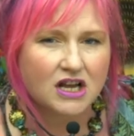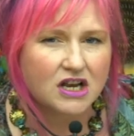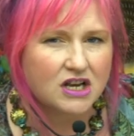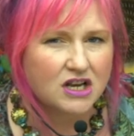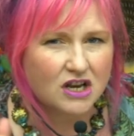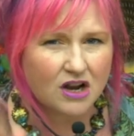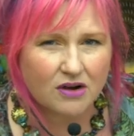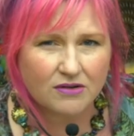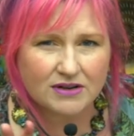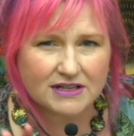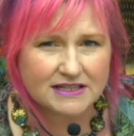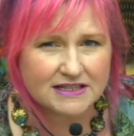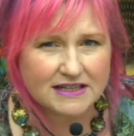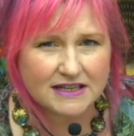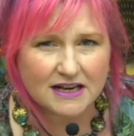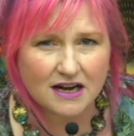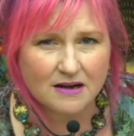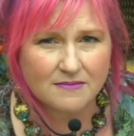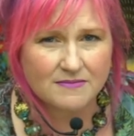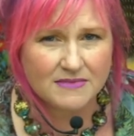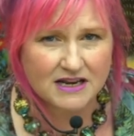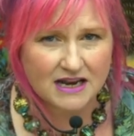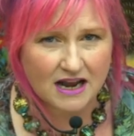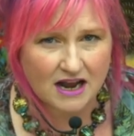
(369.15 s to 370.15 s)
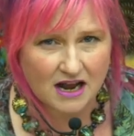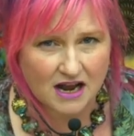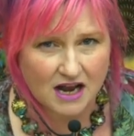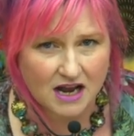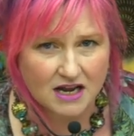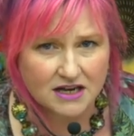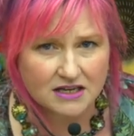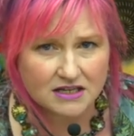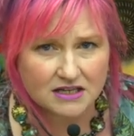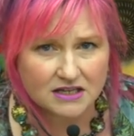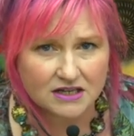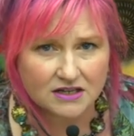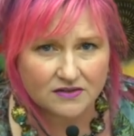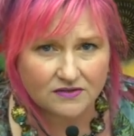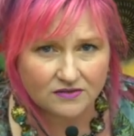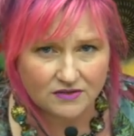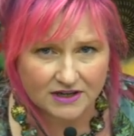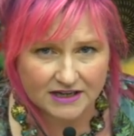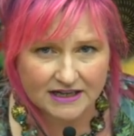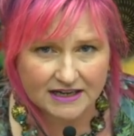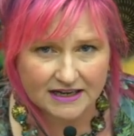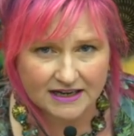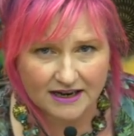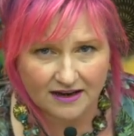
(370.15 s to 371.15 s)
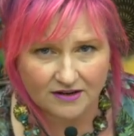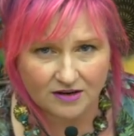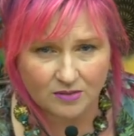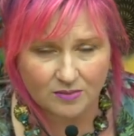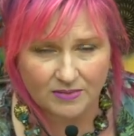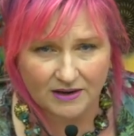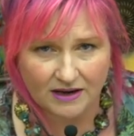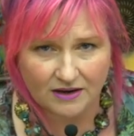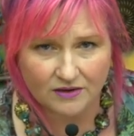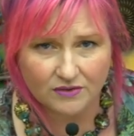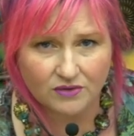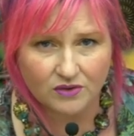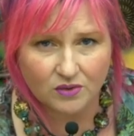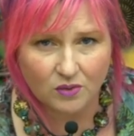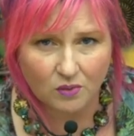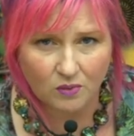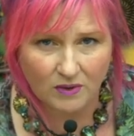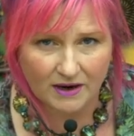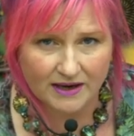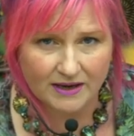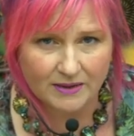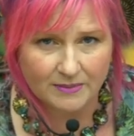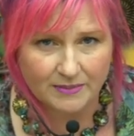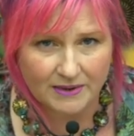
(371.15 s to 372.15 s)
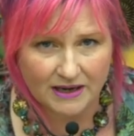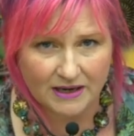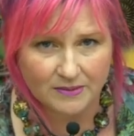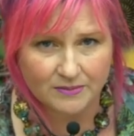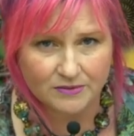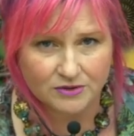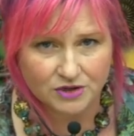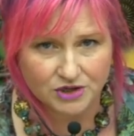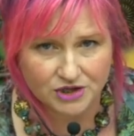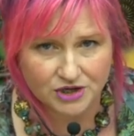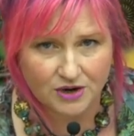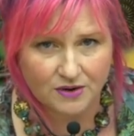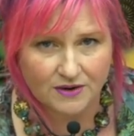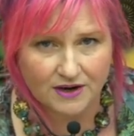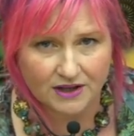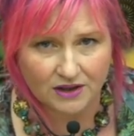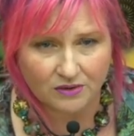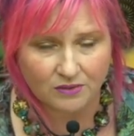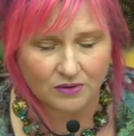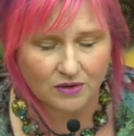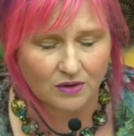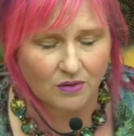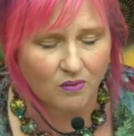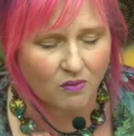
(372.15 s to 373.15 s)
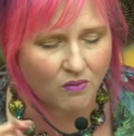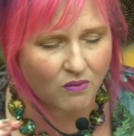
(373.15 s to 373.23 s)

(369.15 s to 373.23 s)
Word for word: Notice that I'm not freaking out about the white paper showing through.